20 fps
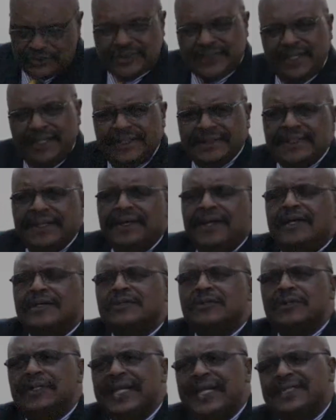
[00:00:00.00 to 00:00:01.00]
see,
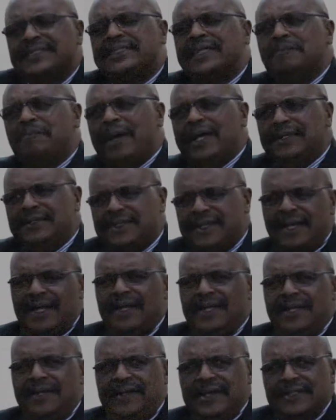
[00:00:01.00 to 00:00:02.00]
listen, my dear
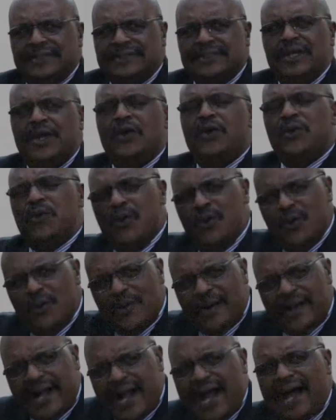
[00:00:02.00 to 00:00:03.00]
leaders, you
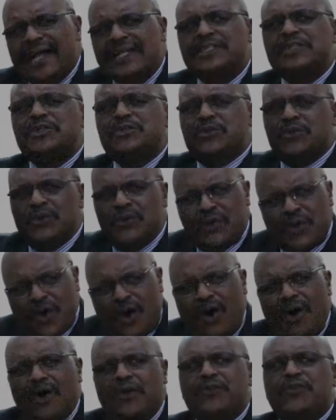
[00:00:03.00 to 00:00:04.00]
got to
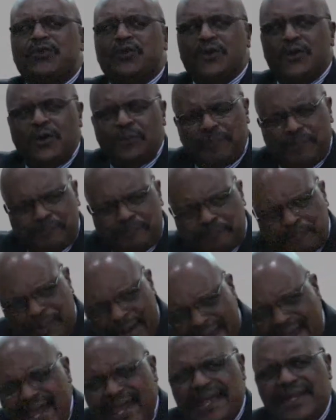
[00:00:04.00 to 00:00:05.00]
go through
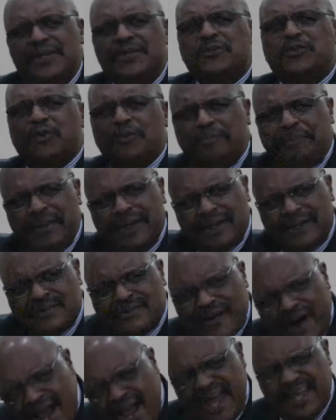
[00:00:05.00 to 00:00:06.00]
pain to be
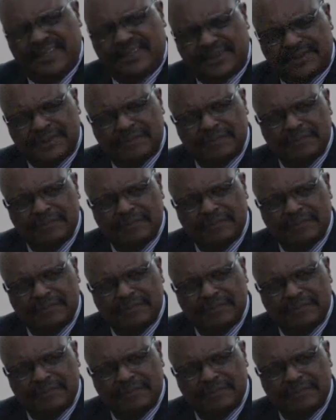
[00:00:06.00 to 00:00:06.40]
great.